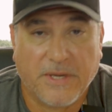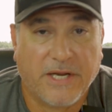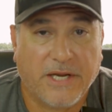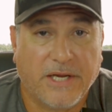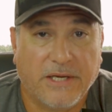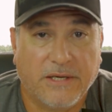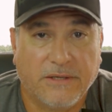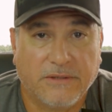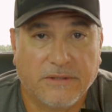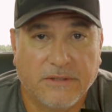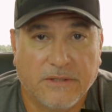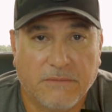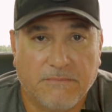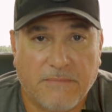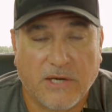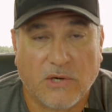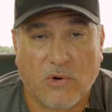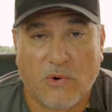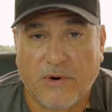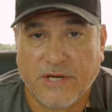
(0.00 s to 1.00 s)
many
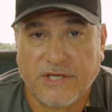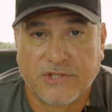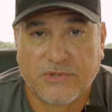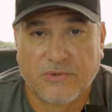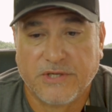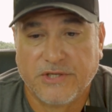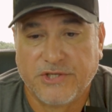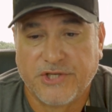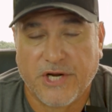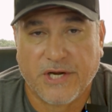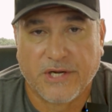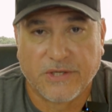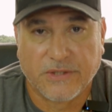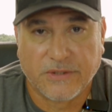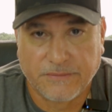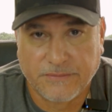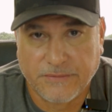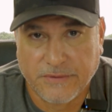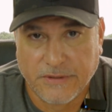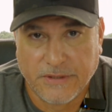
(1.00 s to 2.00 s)
minorities are in
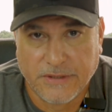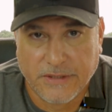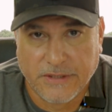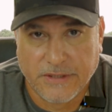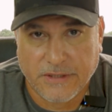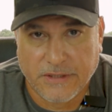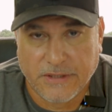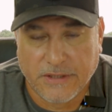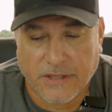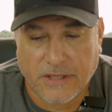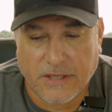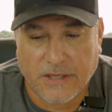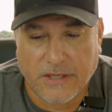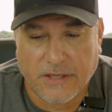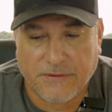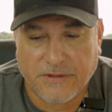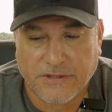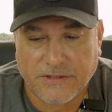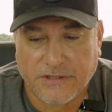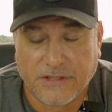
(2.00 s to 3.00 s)
jail,
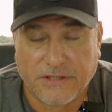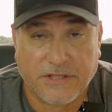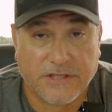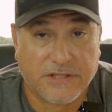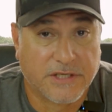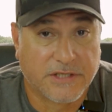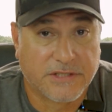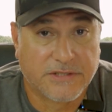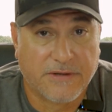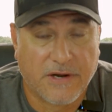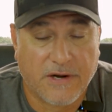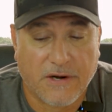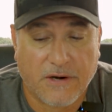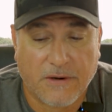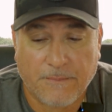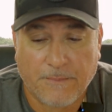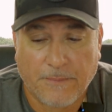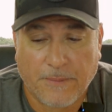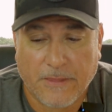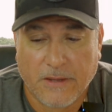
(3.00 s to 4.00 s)
the statistics
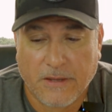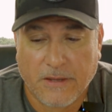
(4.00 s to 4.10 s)
there.